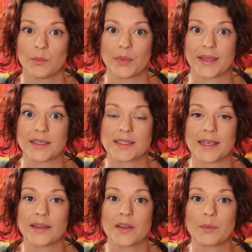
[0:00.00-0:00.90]
because
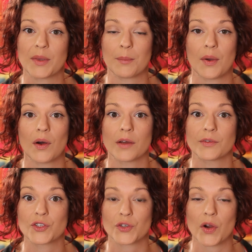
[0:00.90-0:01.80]
they like being part of
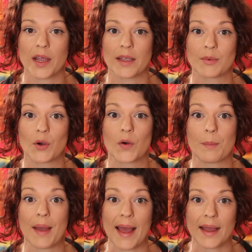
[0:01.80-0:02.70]
a tribe or a
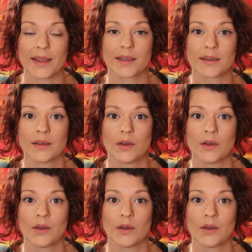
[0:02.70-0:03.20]
pack,